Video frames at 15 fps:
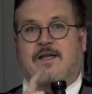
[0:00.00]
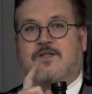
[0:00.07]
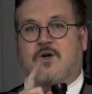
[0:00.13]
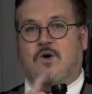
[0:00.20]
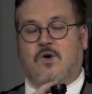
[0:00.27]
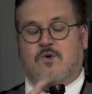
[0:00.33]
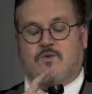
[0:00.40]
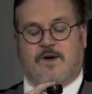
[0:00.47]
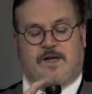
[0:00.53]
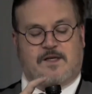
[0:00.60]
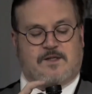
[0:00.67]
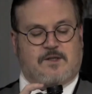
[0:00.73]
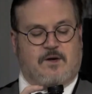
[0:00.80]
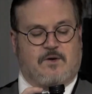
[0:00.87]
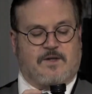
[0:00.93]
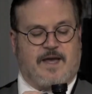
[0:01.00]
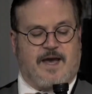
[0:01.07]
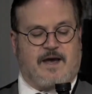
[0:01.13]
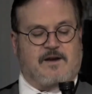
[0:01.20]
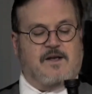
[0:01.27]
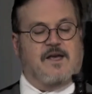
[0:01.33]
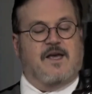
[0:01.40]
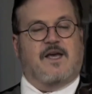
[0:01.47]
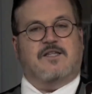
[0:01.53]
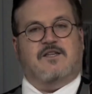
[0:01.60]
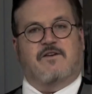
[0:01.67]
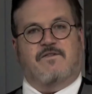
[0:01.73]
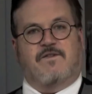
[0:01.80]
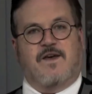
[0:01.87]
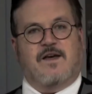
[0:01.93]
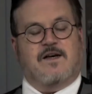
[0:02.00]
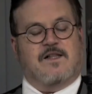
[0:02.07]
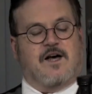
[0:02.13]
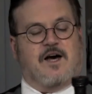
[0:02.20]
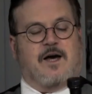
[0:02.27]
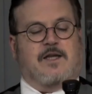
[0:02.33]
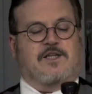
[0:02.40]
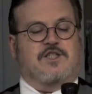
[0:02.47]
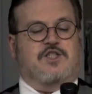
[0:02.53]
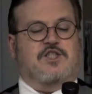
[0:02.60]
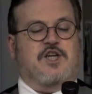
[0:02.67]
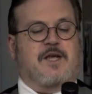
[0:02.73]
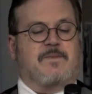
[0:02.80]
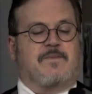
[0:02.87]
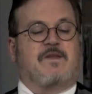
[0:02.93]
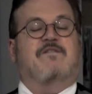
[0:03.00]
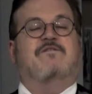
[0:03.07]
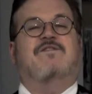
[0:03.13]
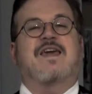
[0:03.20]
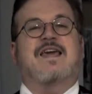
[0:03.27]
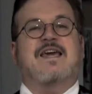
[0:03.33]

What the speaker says: It's already sold out. It's a finger lime gin.